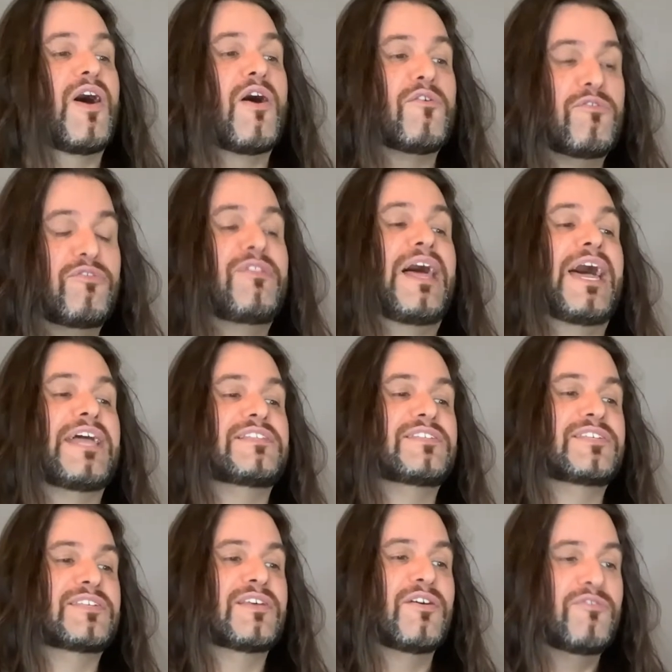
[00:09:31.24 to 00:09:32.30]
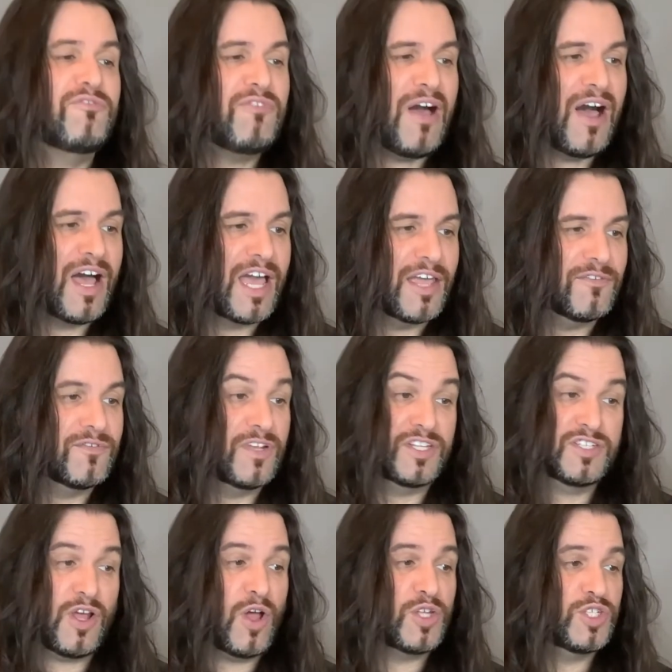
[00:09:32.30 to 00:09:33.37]
flat 5. It's
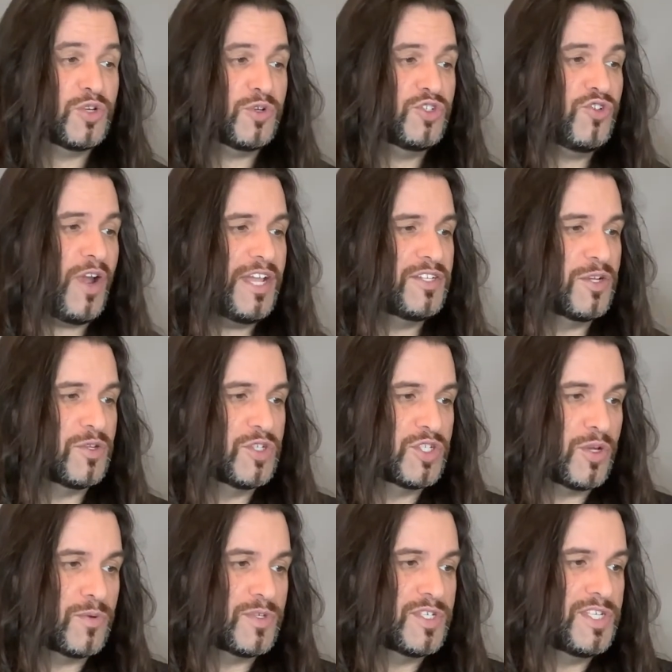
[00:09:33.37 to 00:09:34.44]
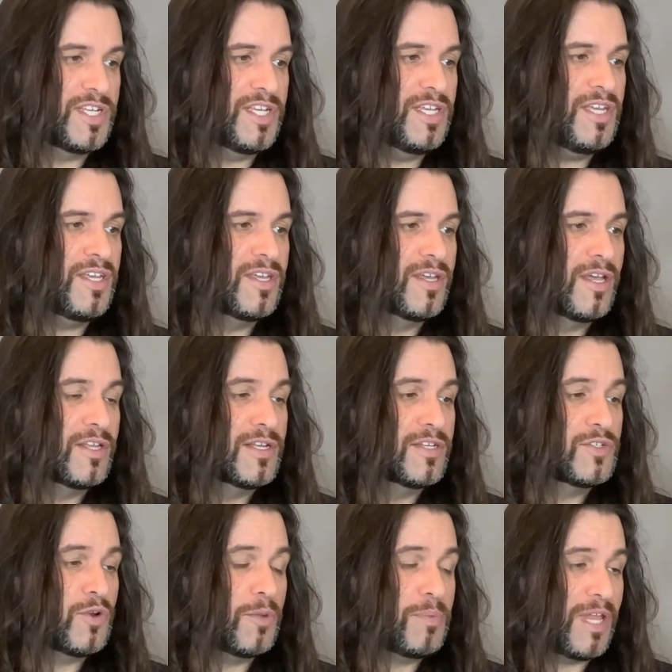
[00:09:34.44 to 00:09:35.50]
also a tritone, so C.
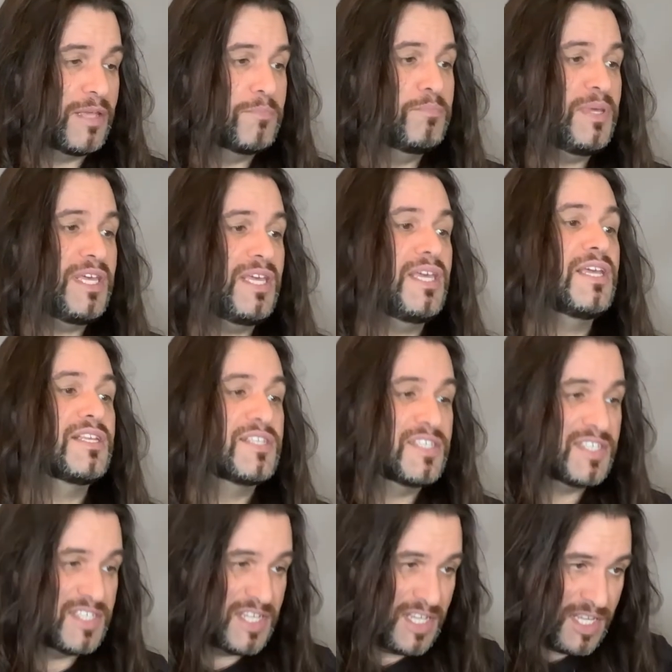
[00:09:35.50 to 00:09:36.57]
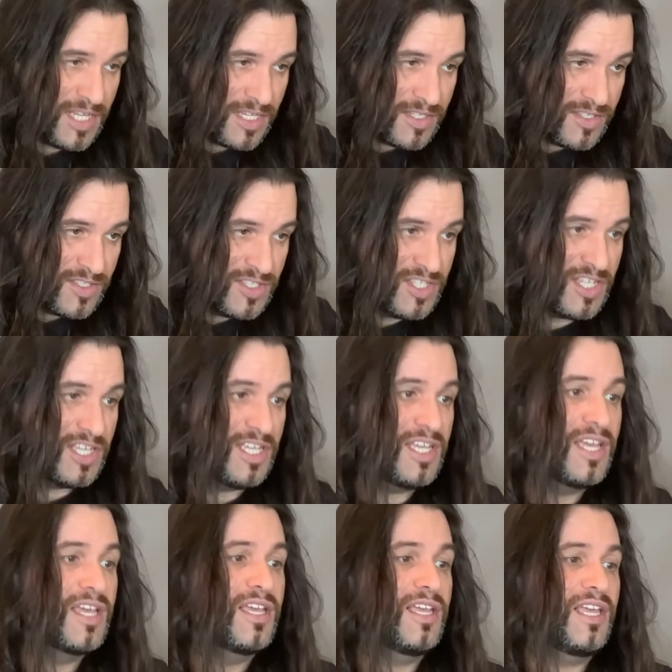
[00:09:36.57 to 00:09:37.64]
So I'm playing B, C, D,
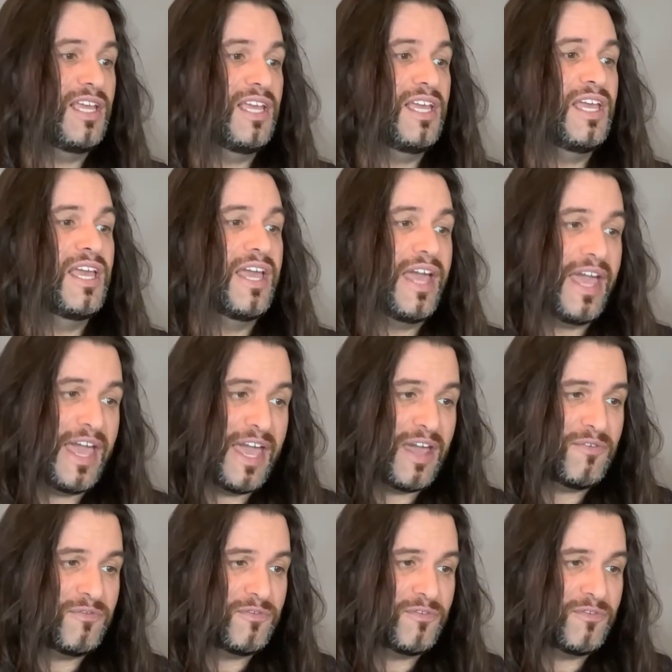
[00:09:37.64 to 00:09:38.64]
E, F.